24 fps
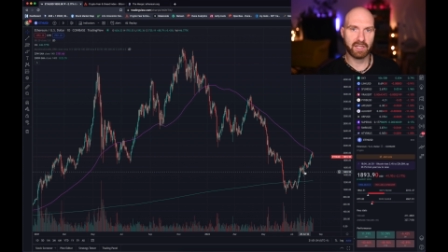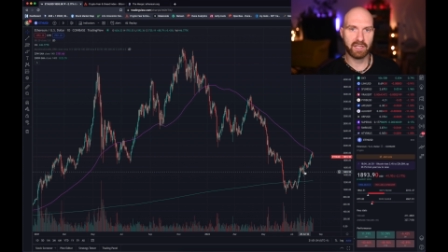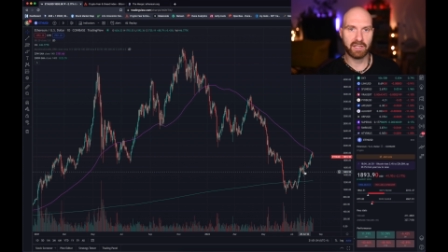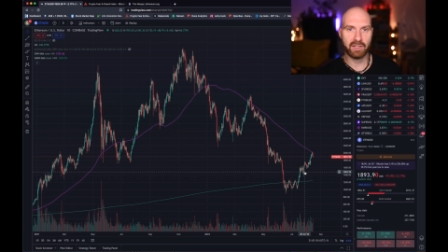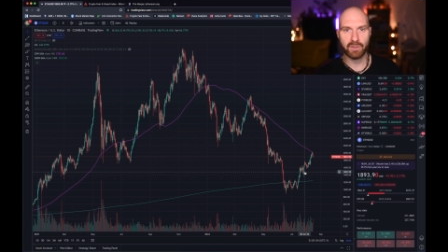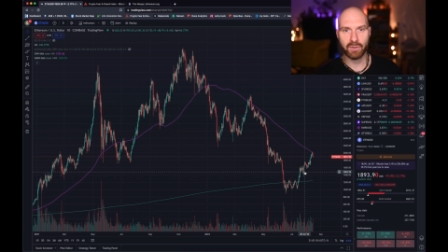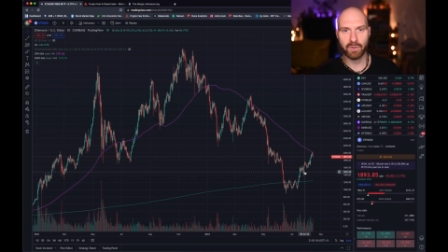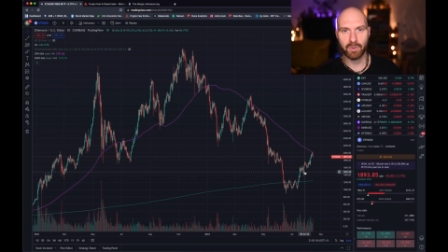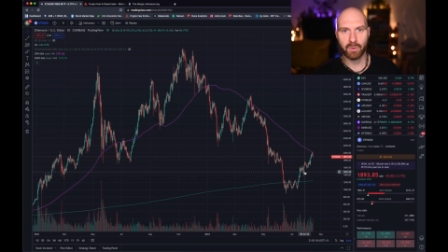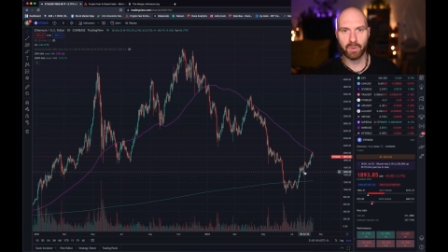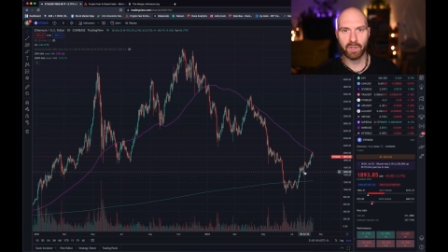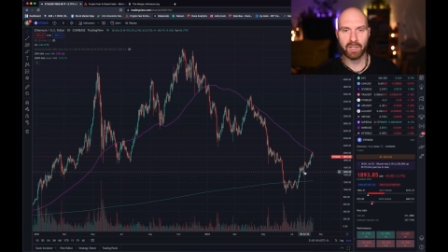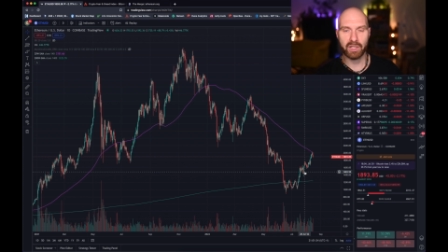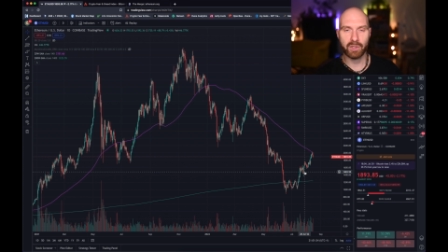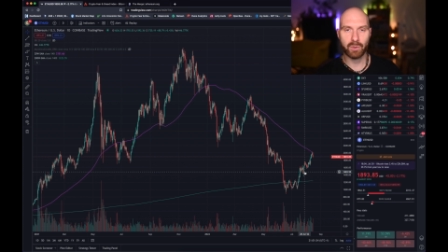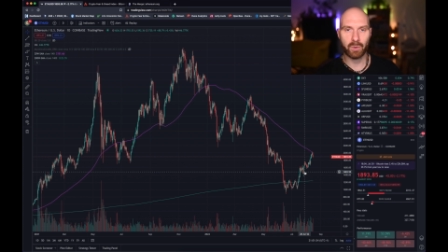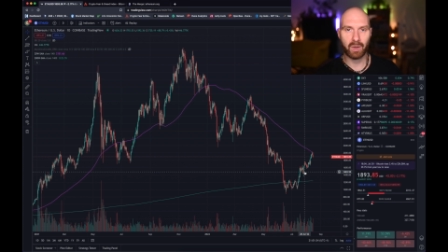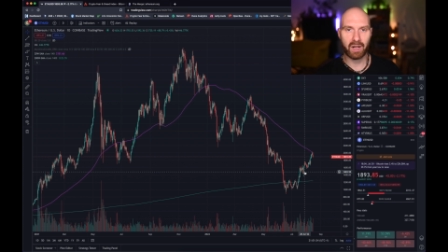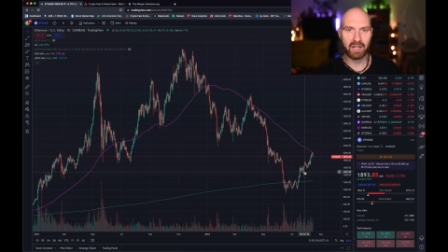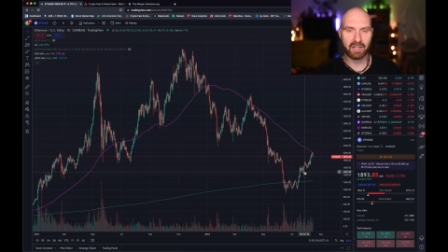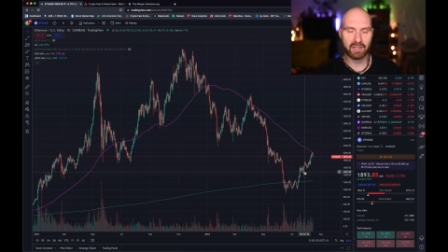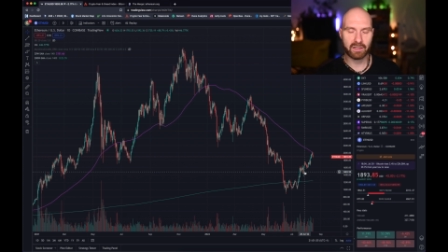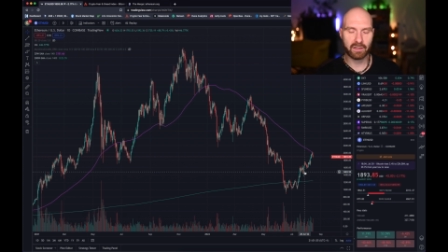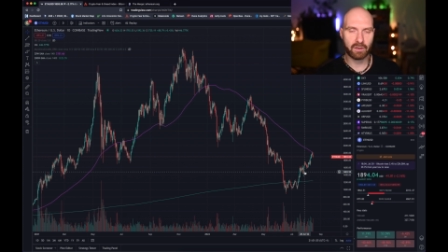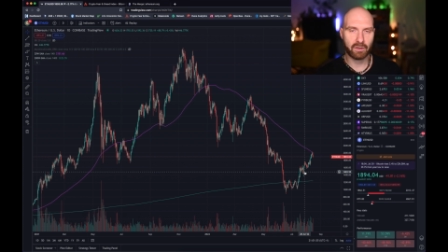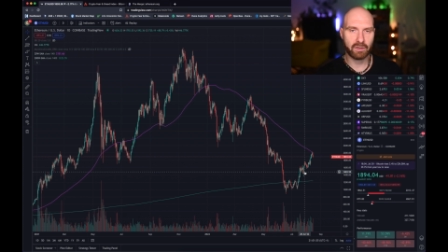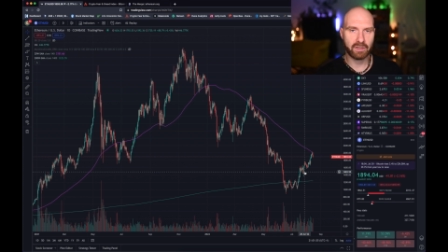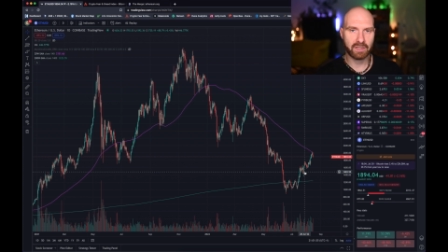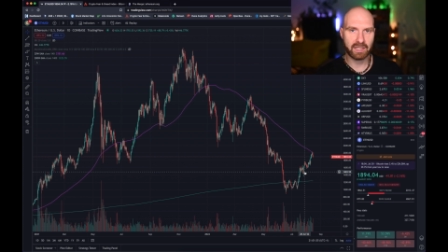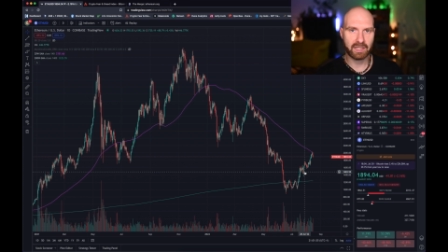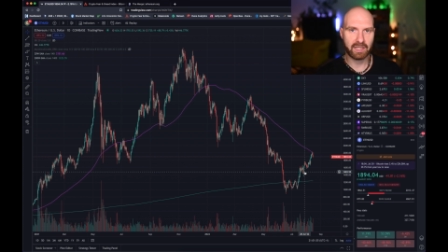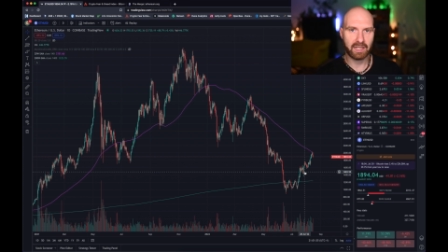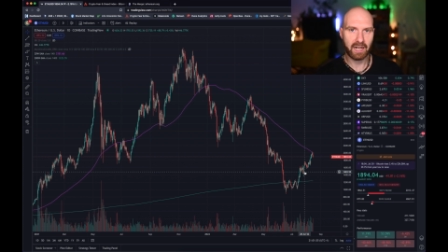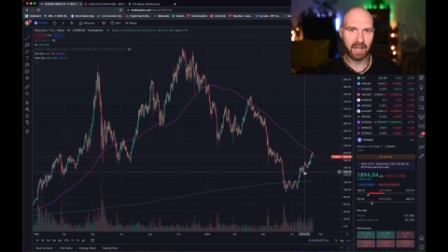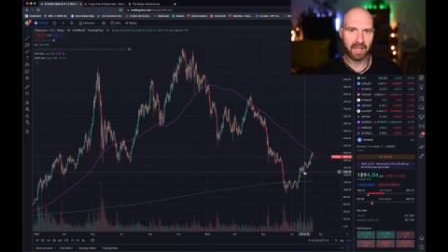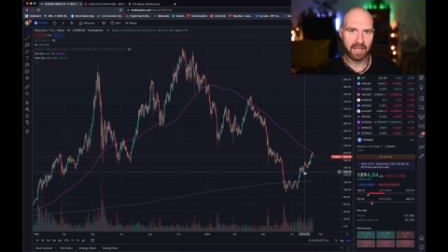into, into altcoins
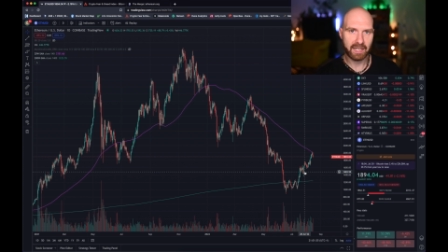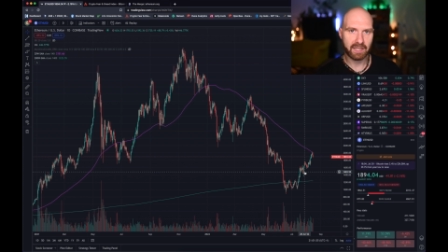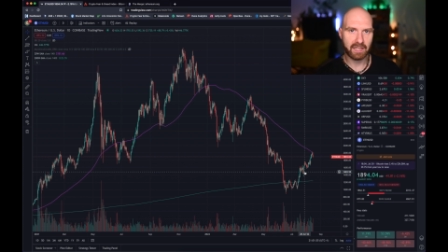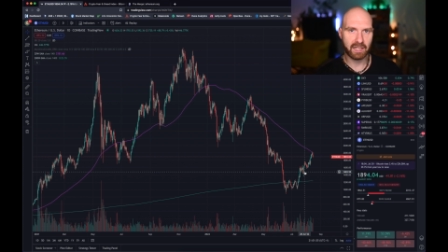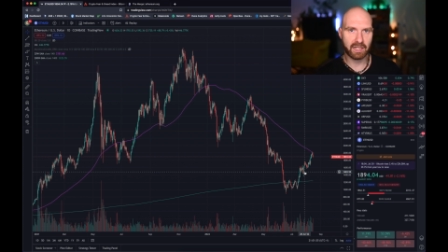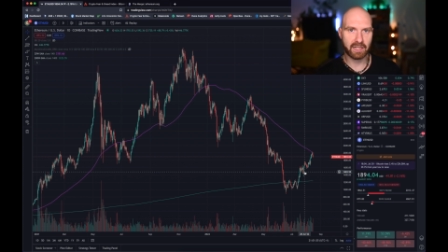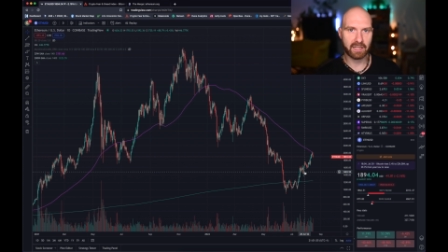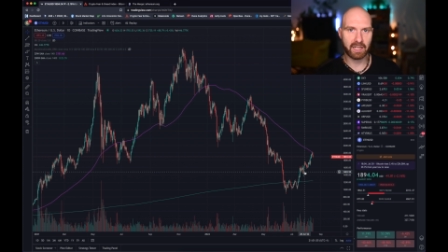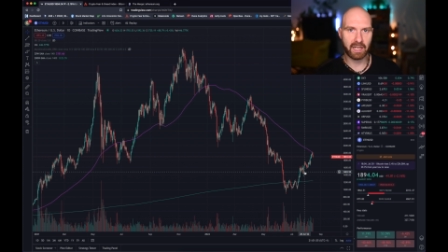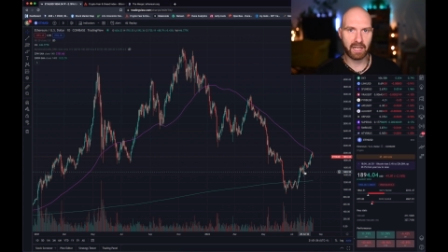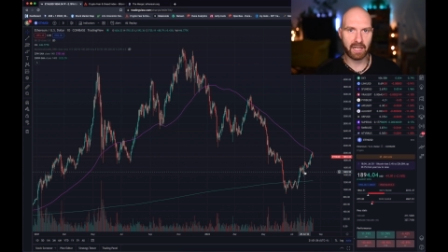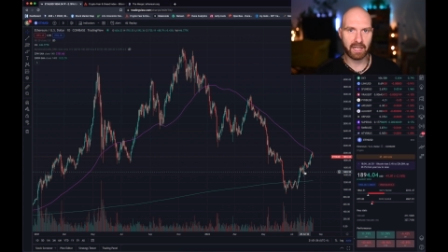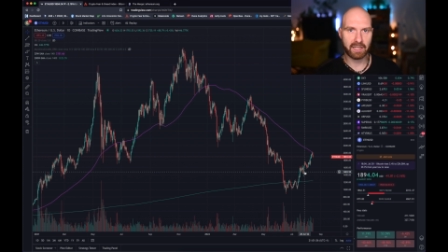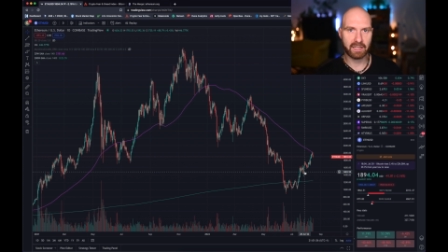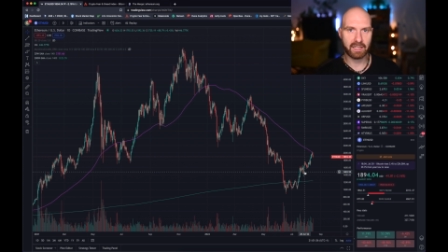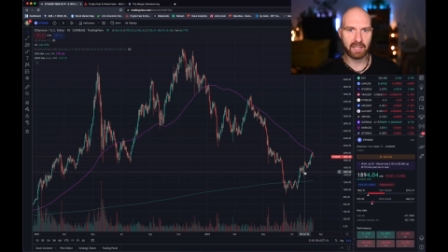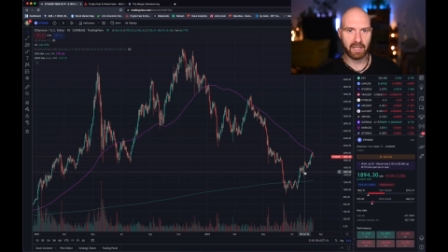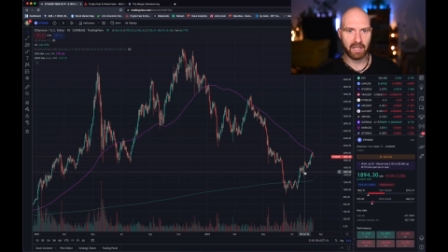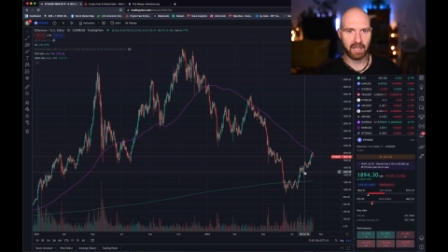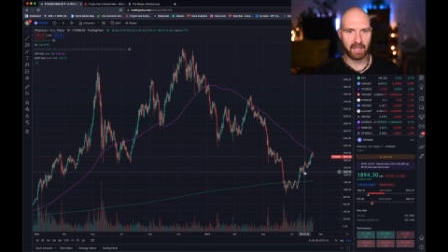at a later date,